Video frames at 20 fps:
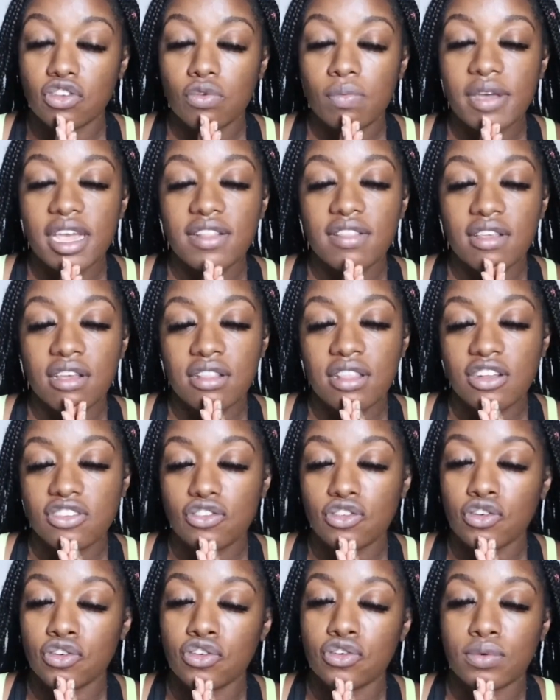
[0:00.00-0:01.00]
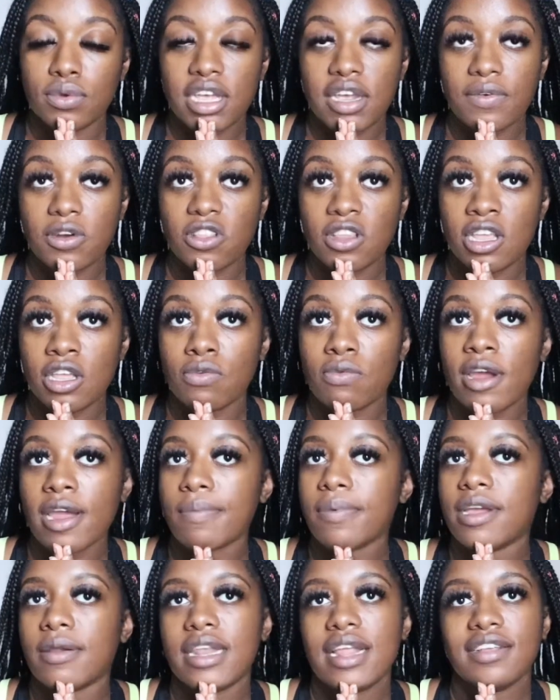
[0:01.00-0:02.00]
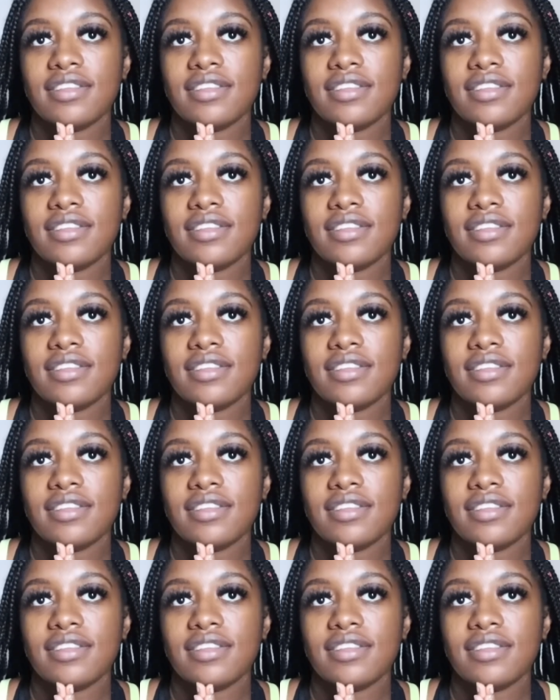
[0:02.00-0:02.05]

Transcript: You may think that you're doing everything right, but